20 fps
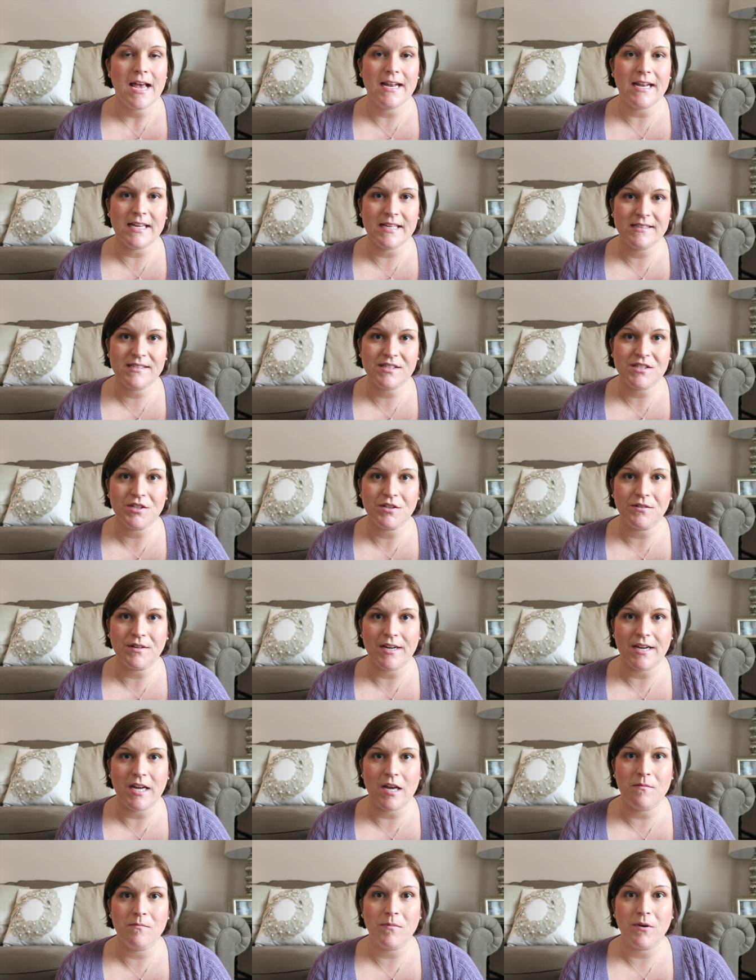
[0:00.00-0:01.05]
and
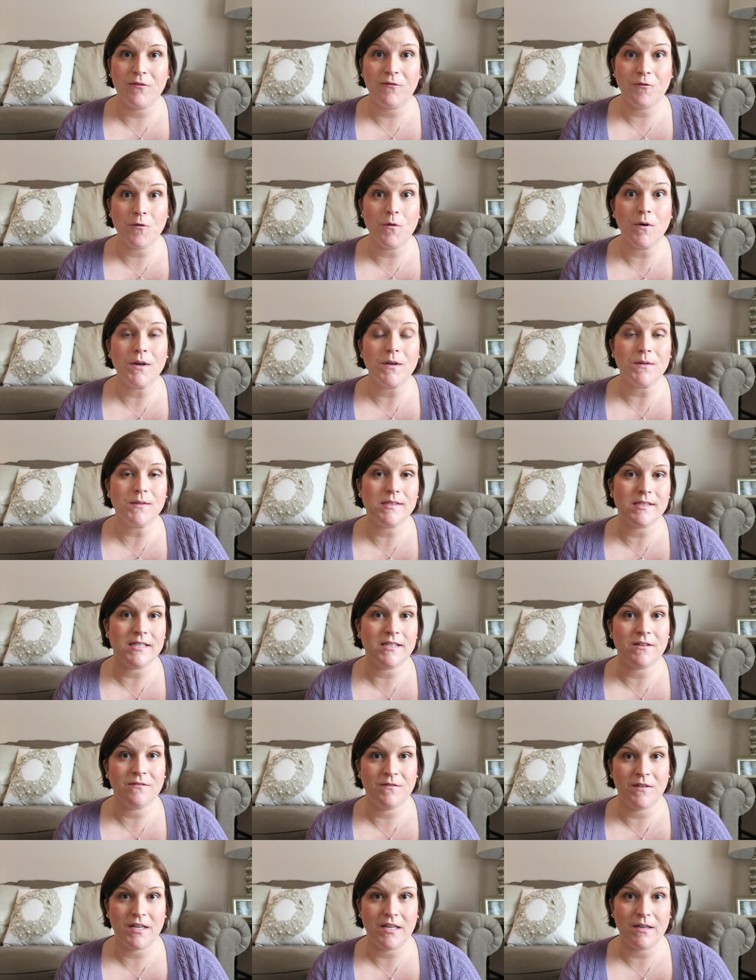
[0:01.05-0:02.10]
Instagram before you'll see
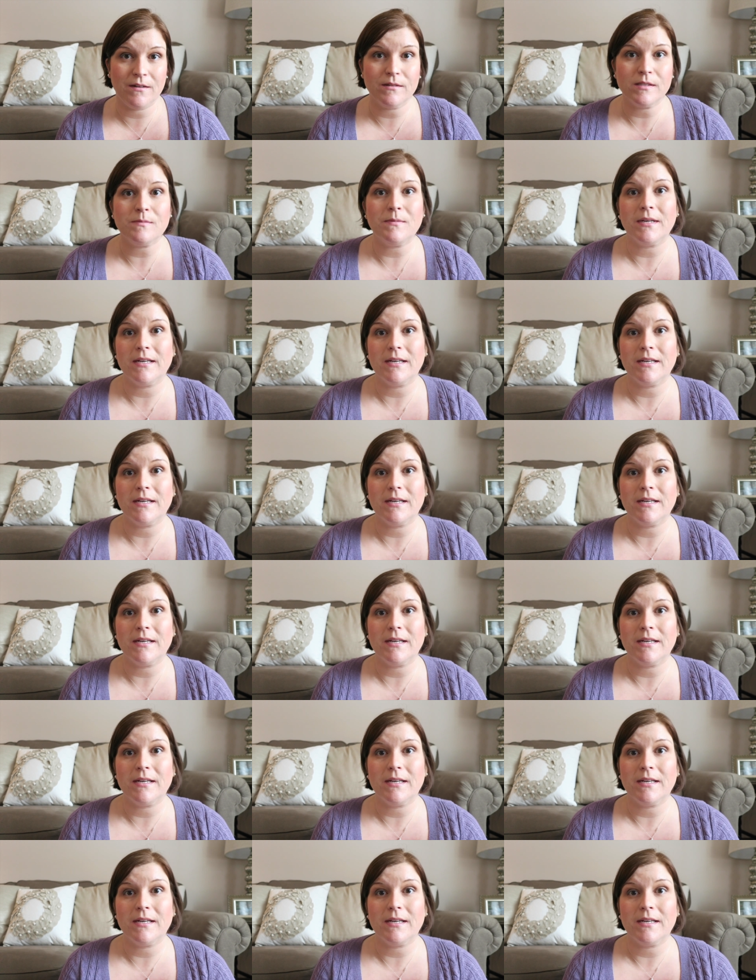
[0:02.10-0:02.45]
the videos,